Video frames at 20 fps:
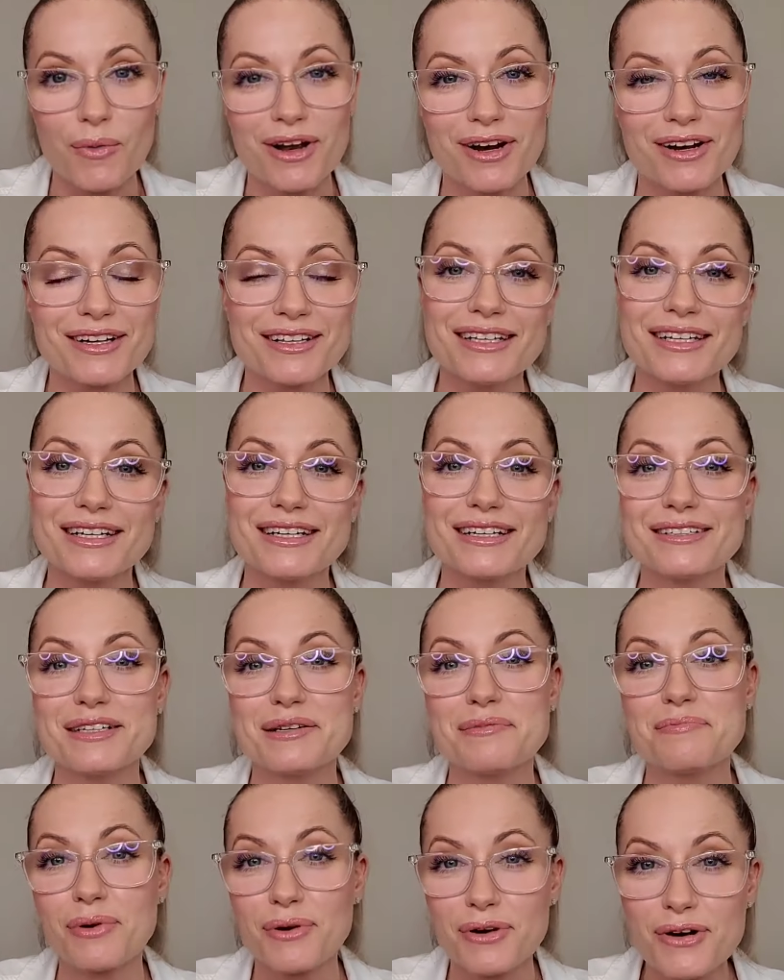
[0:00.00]
We are
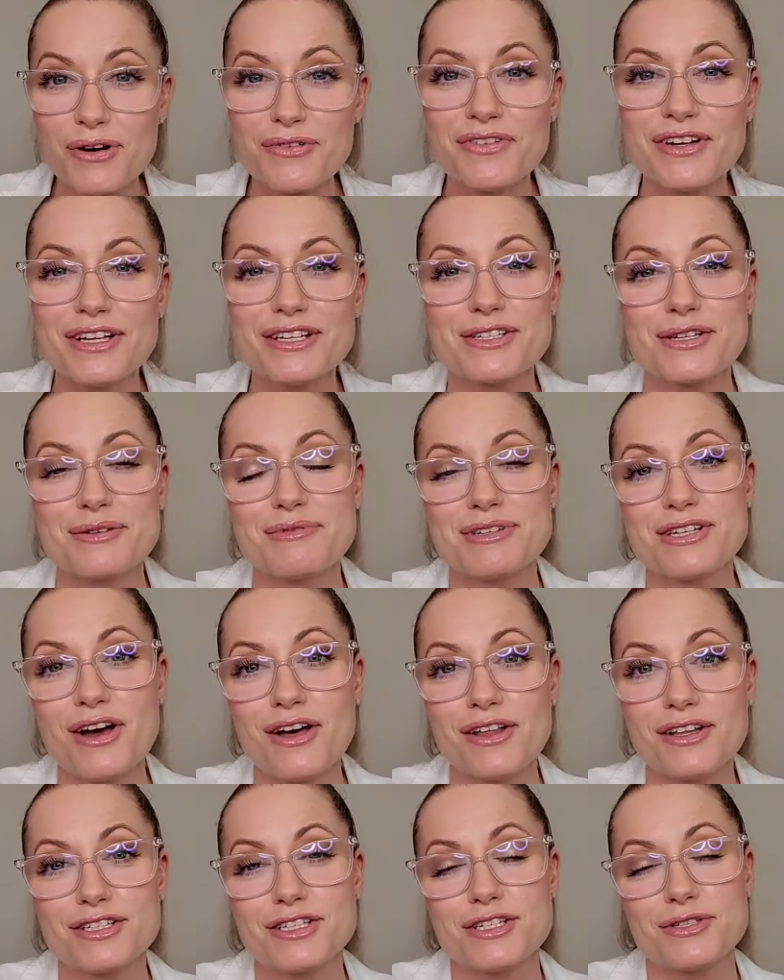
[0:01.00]
clinically proven,
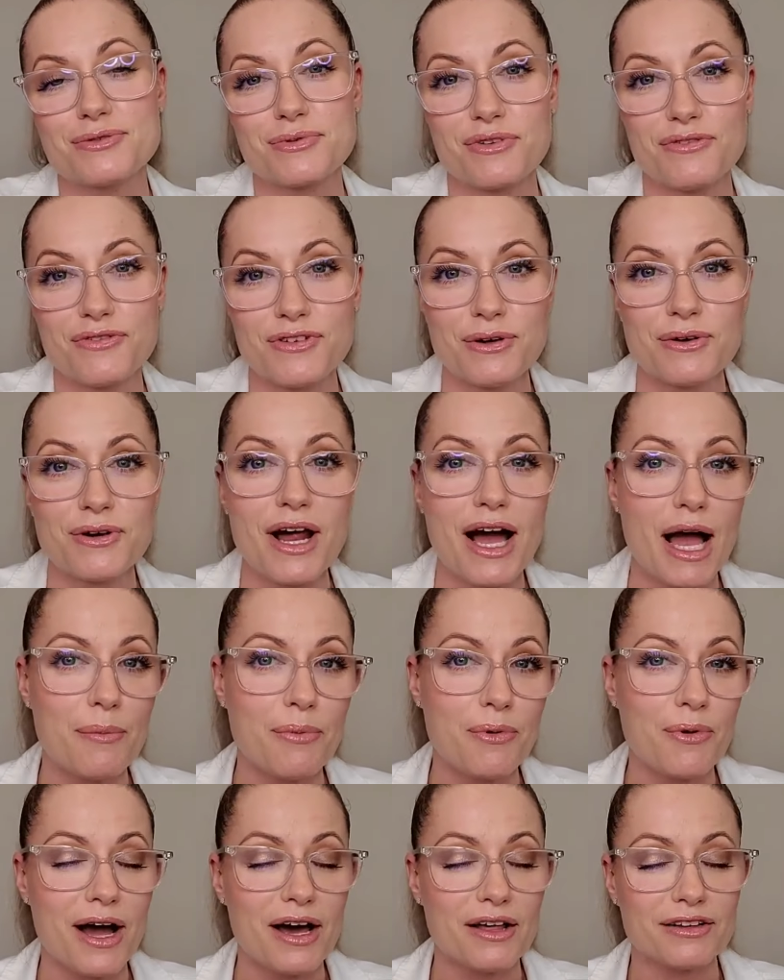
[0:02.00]
dermatologist reviewed,
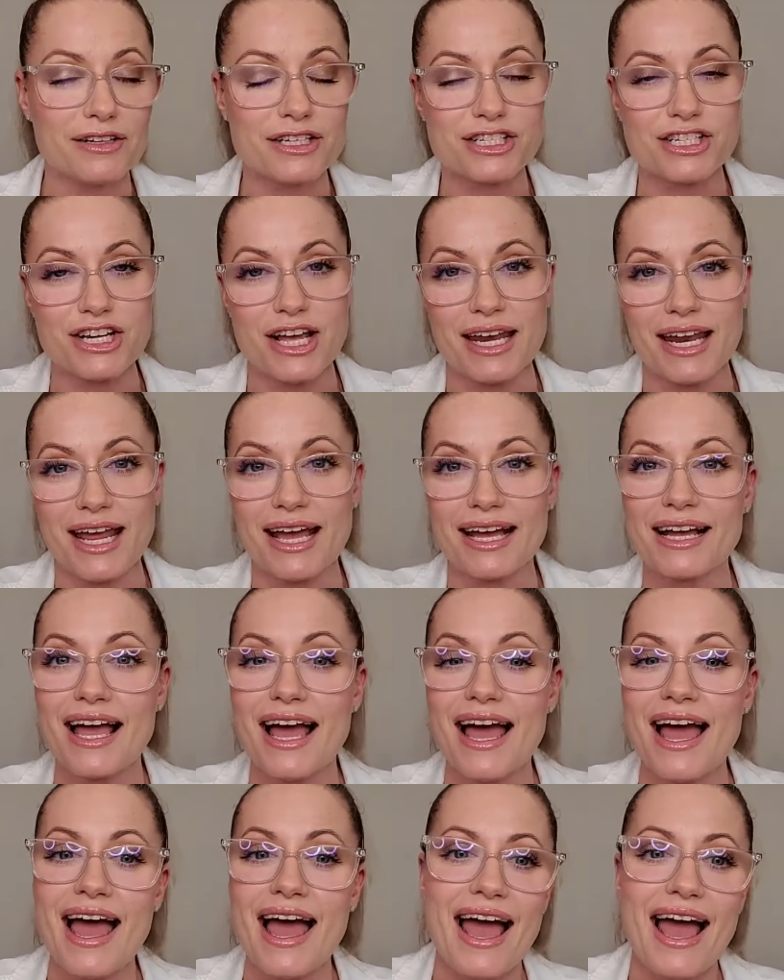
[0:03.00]
hypoallergenic,
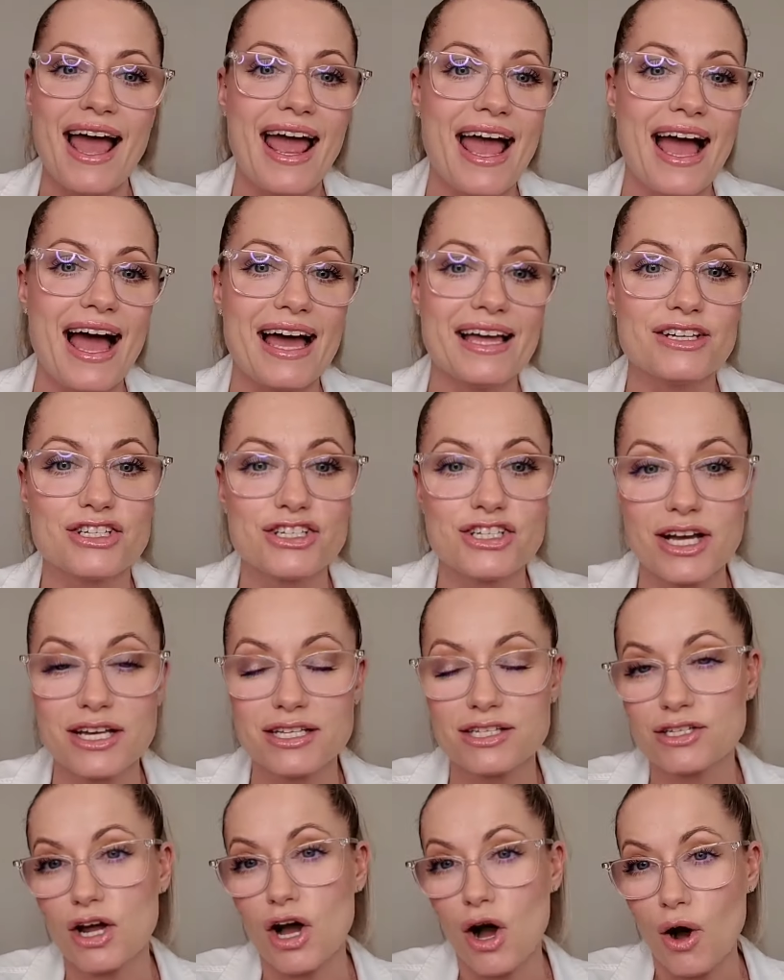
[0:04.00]
and
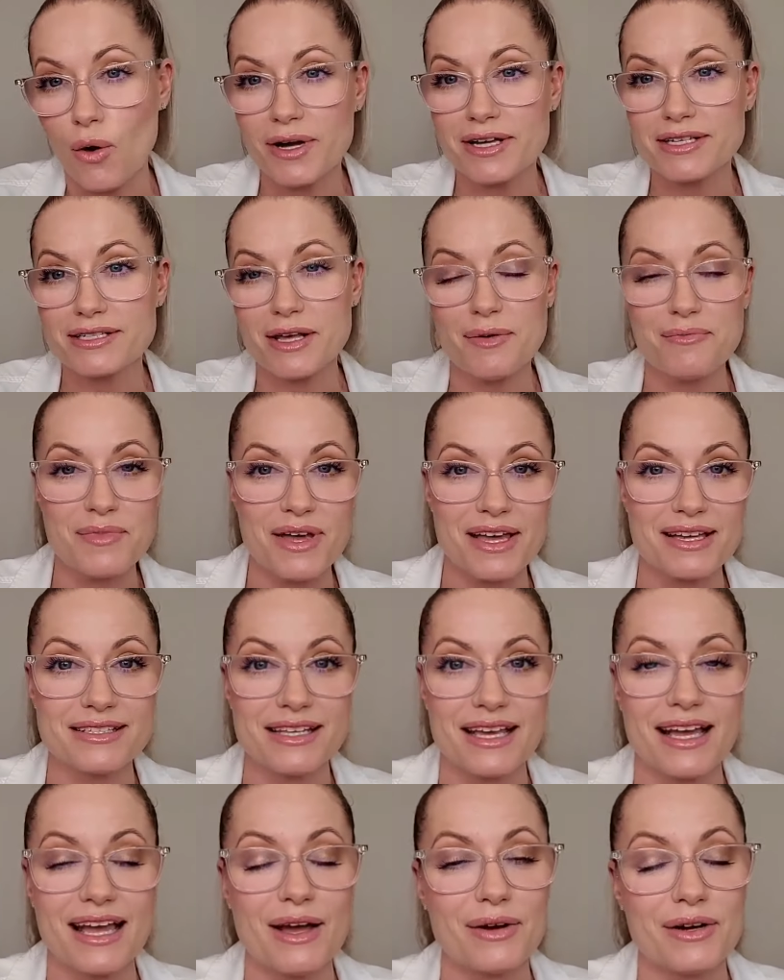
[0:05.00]
just always amazing.